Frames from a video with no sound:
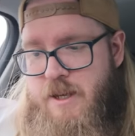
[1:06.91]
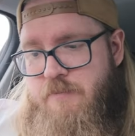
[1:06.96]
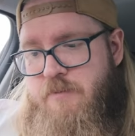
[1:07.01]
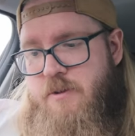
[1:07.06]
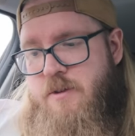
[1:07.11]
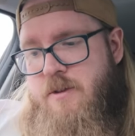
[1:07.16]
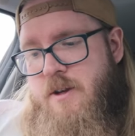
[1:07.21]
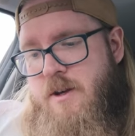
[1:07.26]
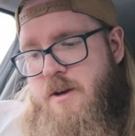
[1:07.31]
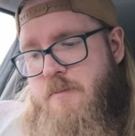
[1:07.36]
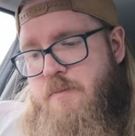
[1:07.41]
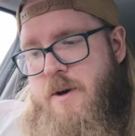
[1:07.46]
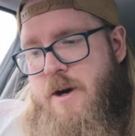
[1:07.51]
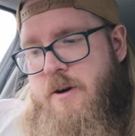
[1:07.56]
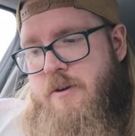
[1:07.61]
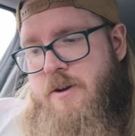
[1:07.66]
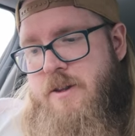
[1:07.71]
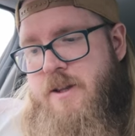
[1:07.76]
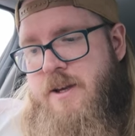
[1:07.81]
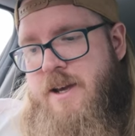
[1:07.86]
If you think
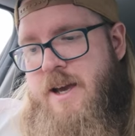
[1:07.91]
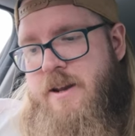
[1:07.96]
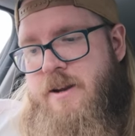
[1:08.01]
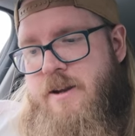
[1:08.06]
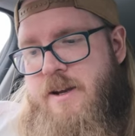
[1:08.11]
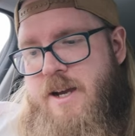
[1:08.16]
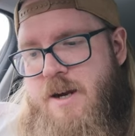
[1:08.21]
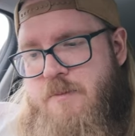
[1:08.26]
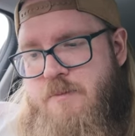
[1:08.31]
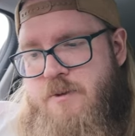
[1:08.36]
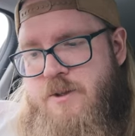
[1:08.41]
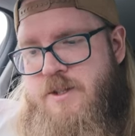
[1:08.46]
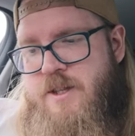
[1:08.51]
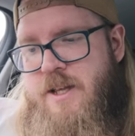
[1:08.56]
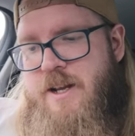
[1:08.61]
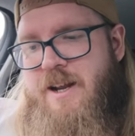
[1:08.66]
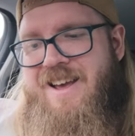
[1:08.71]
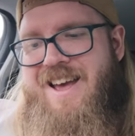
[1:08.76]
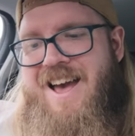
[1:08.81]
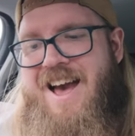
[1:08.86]
about it, the Canon cameras
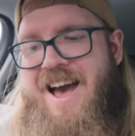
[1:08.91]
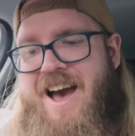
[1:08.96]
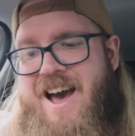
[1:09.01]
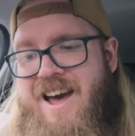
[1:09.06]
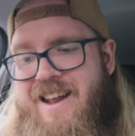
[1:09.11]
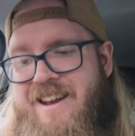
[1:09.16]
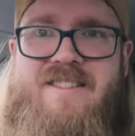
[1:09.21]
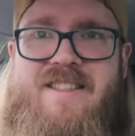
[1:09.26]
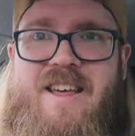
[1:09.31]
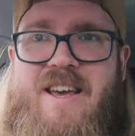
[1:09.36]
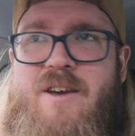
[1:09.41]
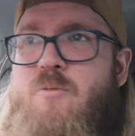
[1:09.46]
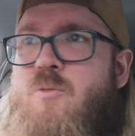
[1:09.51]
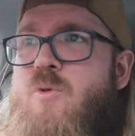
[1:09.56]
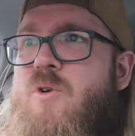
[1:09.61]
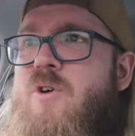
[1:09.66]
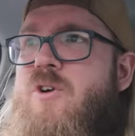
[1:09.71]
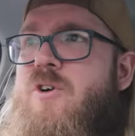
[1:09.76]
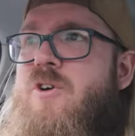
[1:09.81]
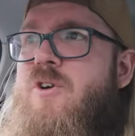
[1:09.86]
that I had, they
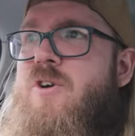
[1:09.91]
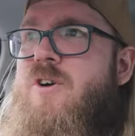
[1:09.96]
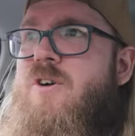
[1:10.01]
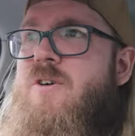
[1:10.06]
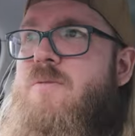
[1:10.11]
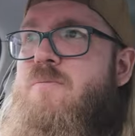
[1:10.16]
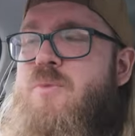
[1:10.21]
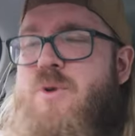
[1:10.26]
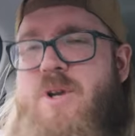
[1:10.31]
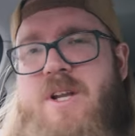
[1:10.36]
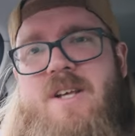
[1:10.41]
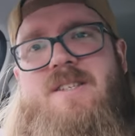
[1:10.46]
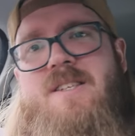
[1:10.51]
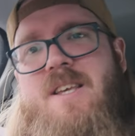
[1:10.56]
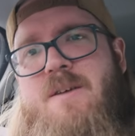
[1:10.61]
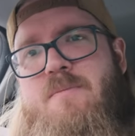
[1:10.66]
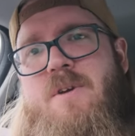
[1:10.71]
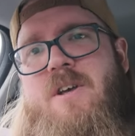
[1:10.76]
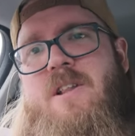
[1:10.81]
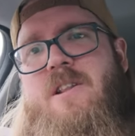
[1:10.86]
were pretty
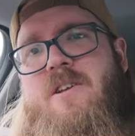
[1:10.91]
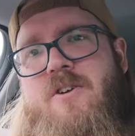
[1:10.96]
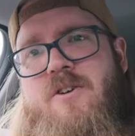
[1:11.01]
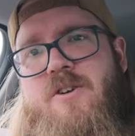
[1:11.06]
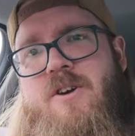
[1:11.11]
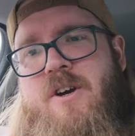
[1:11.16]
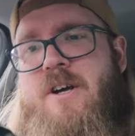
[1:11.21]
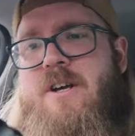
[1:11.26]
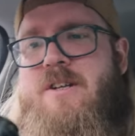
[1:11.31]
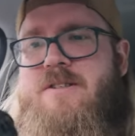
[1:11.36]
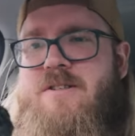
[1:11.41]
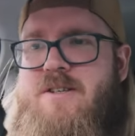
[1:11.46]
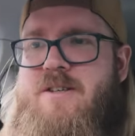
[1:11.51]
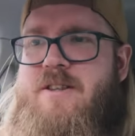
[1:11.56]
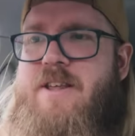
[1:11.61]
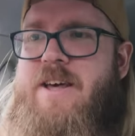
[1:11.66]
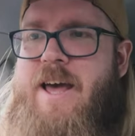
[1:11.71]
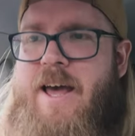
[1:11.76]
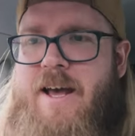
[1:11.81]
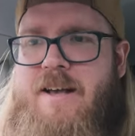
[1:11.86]
similar to
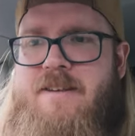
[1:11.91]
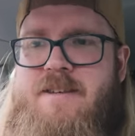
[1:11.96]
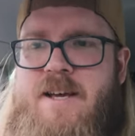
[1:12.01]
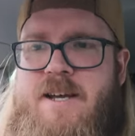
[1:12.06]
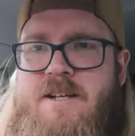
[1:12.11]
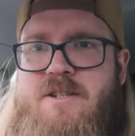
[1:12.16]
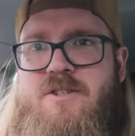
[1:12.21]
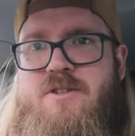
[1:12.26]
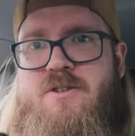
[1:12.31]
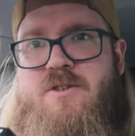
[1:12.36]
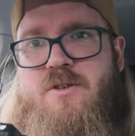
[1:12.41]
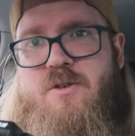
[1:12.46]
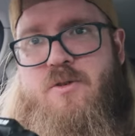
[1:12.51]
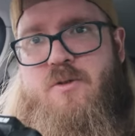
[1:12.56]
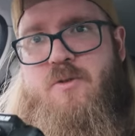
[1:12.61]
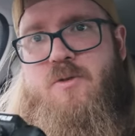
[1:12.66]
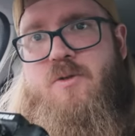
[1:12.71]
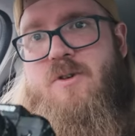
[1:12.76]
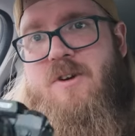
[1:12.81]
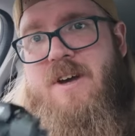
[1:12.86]
the
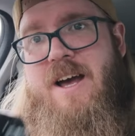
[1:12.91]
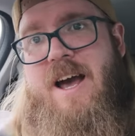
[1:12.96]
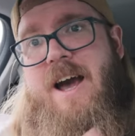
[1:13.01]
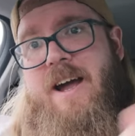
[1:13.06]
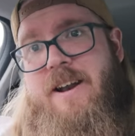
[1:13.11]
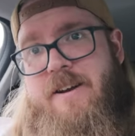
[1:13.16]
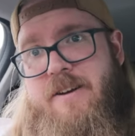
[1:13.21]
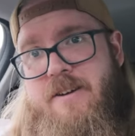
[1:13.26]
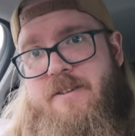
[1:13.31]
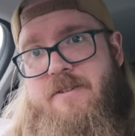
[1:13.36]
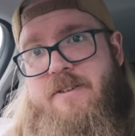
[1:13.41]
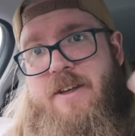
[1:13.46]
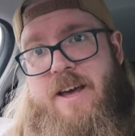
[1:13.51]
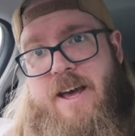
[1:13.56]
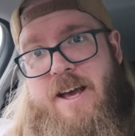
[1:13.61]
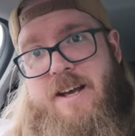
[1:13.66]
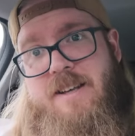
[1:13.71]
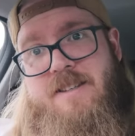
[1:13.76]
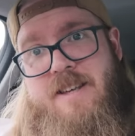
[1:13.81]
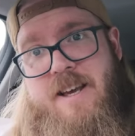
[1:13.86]
X-H2 and
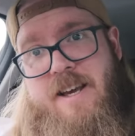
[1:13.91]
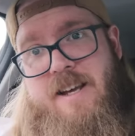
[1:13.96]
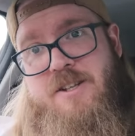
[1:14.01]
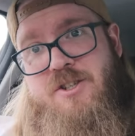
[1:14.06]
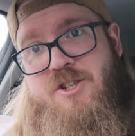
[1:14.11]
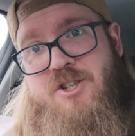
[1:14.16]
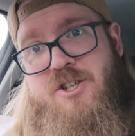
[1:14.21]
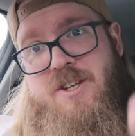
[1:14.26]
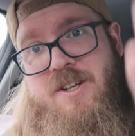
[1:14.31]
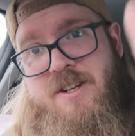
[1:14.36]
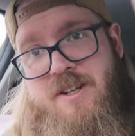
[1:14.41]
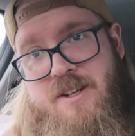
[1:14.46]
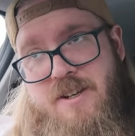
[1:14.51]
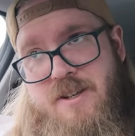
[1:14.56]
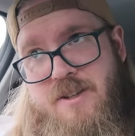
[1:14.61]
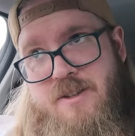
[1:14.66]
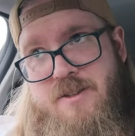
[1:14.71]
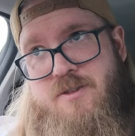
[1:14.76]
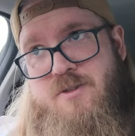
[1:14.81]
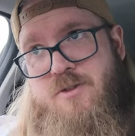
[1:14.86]
the
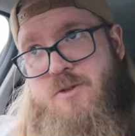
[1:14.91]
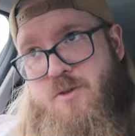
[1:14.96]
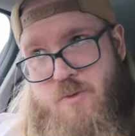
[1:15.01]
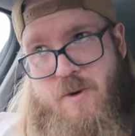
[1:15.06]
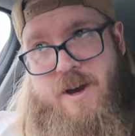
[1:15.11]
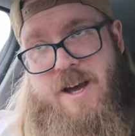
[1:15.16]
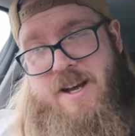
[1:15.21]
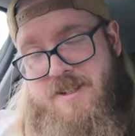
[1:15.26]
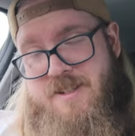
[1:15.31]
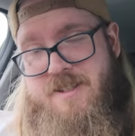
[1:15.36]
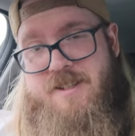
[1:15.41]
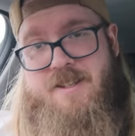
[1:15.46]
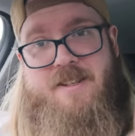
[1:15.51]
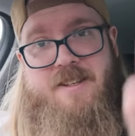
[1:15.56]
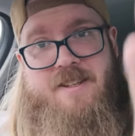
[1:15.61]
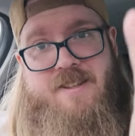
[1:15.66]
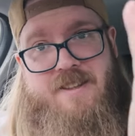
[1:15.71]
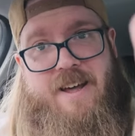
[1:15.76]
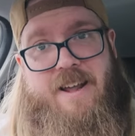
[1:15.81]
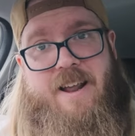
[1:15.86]
X-H2S
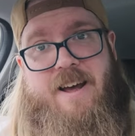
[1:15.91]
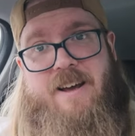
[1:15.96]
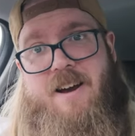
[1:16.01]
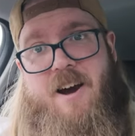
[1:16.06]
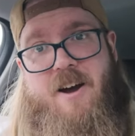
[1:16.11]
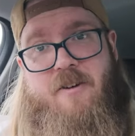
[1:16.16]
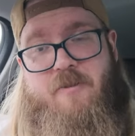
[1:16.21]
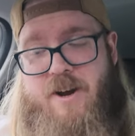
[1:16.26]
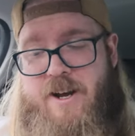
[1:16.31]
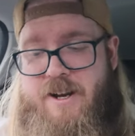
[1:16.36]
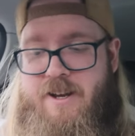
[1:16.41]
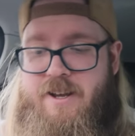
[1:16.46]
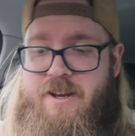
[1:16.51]
that I got right